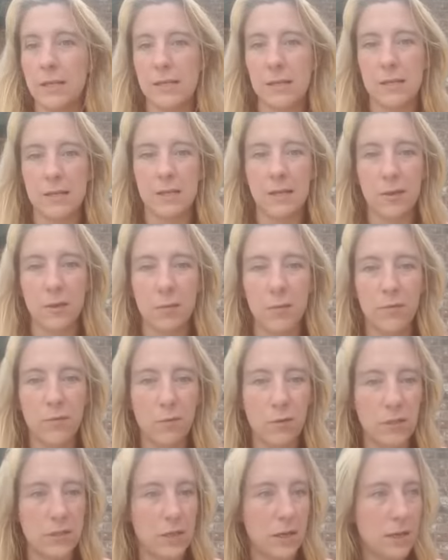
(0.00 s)
had sex like
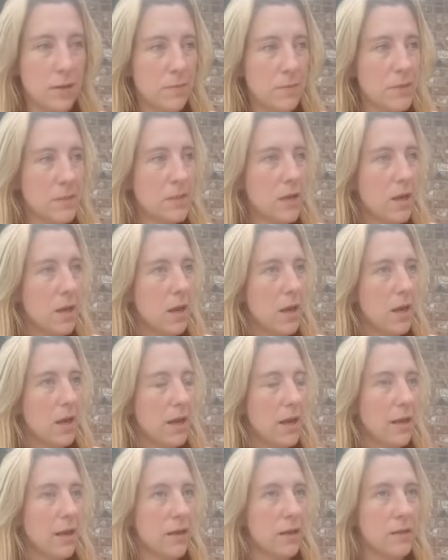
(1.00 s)
3-4 times
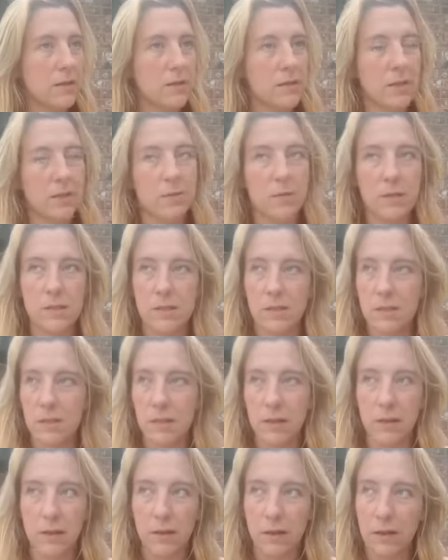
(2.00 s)
and it was,
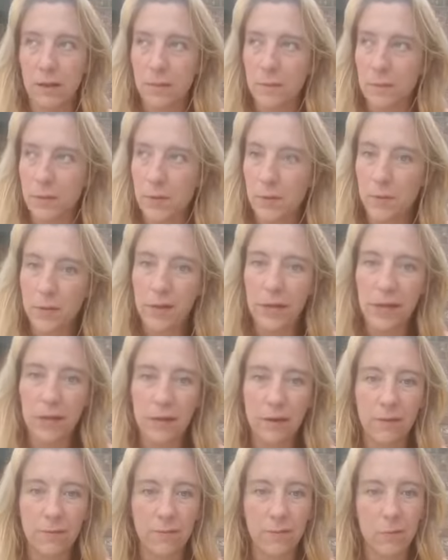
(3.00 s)
you know, like
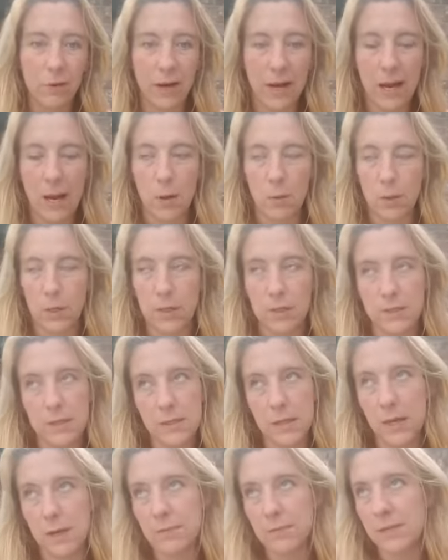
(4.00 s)
3-4
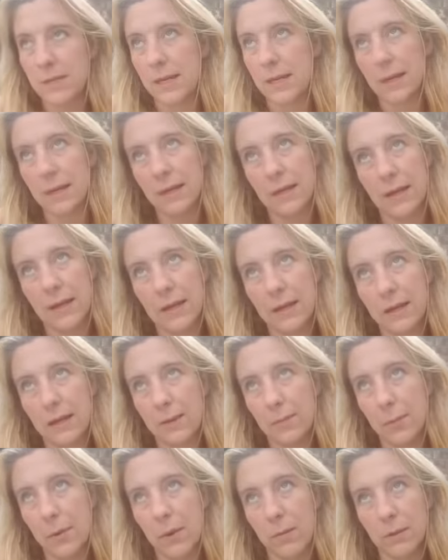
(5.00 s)
hours. I'm saying like
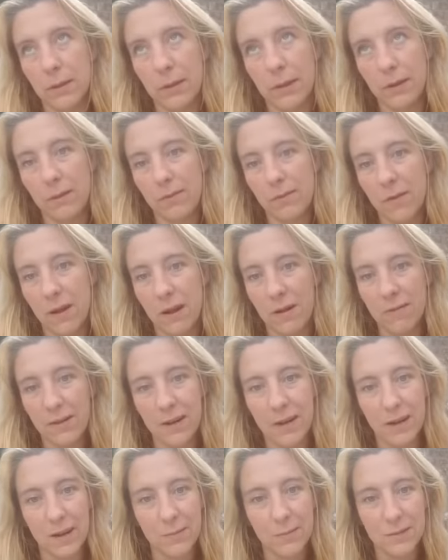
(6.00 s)
probably like 5
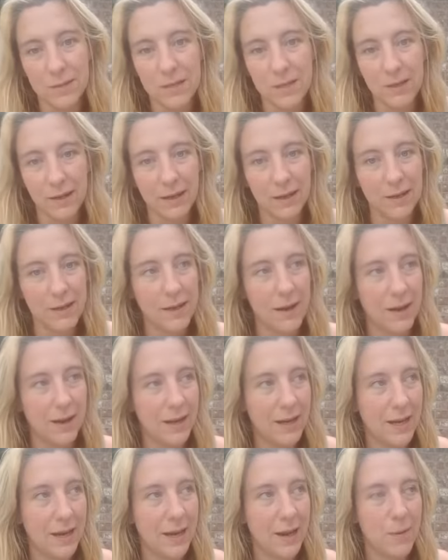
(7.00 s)
a.m. to like
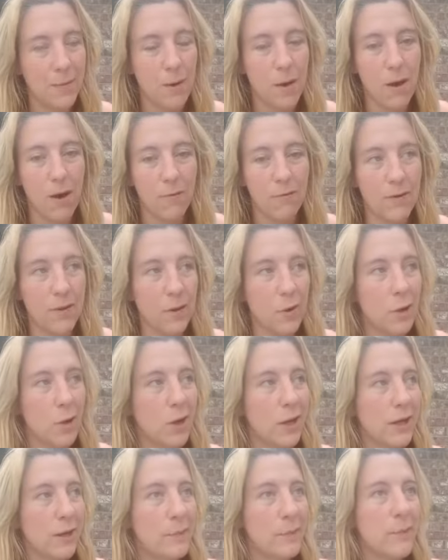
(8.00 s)
9 a.m. off and
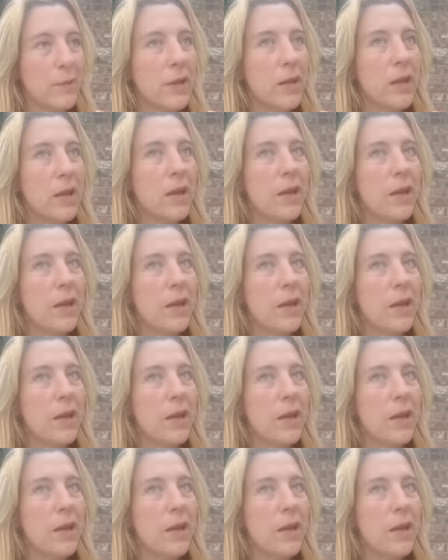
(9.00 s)
on.